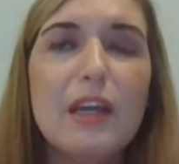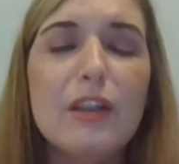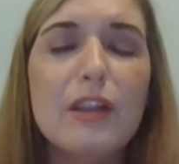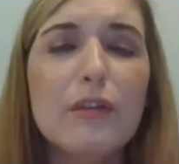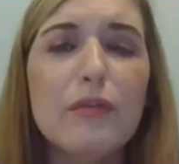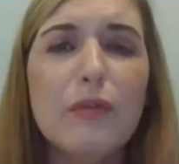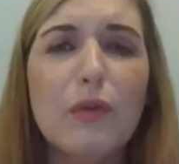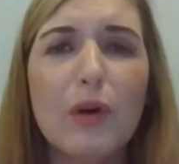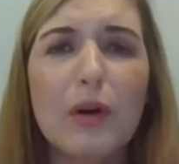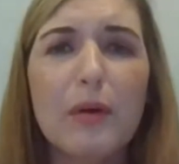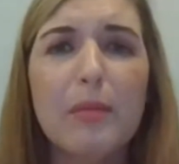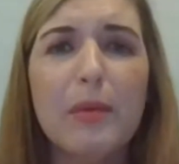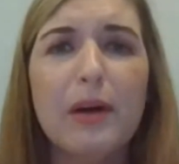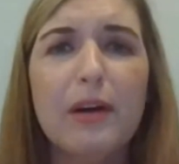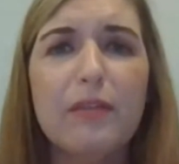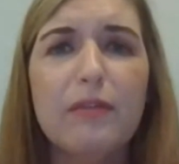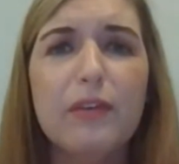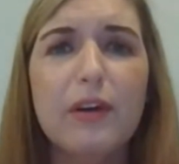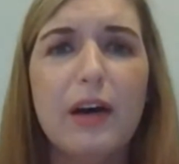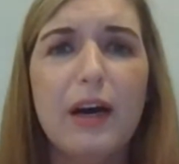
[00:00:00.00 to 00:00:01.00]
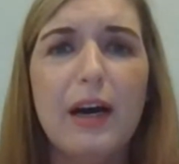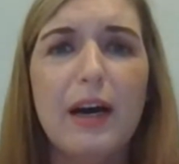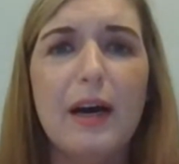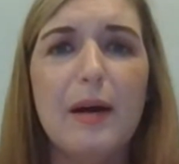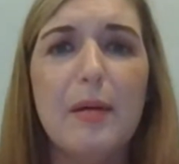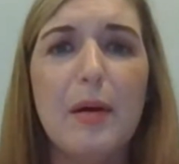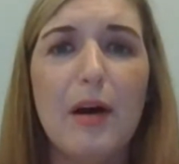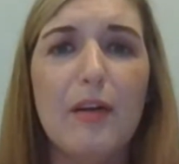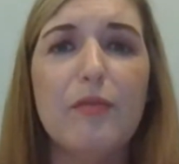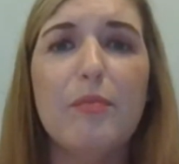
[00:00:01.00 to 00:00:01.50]
in the form of,
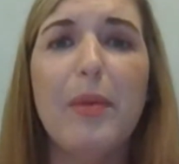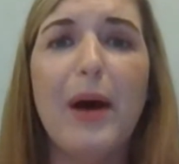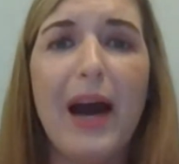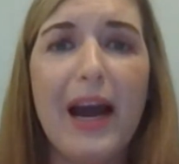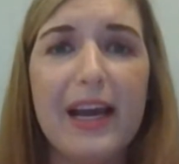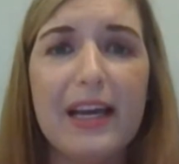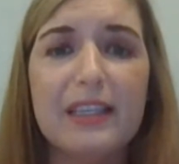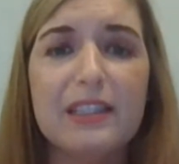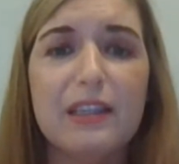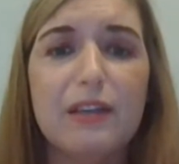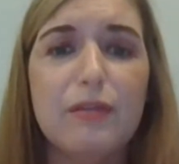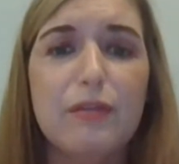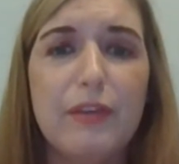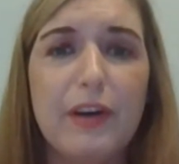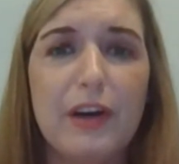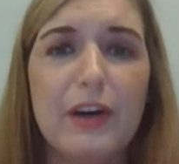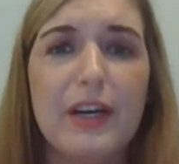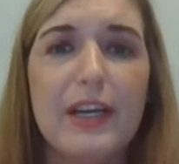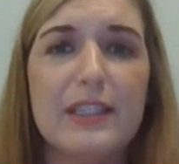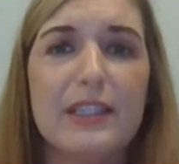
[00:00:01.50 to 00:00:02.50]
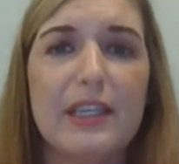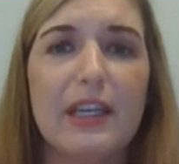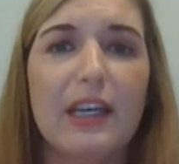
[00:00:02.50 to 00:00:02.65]
uh, of bias and fairness.